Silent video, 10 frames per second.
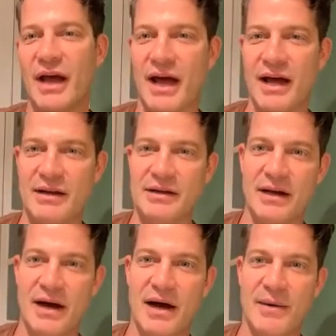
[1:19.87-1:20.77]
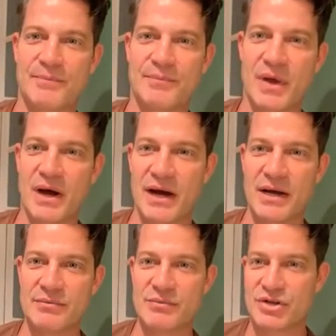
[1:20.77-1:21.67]
And
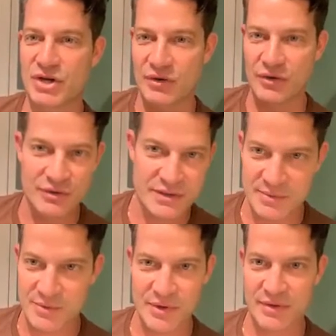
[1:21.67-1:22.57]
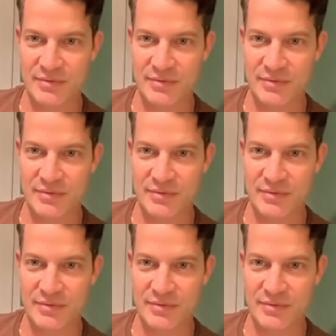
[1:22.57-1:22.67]
I shared those tips with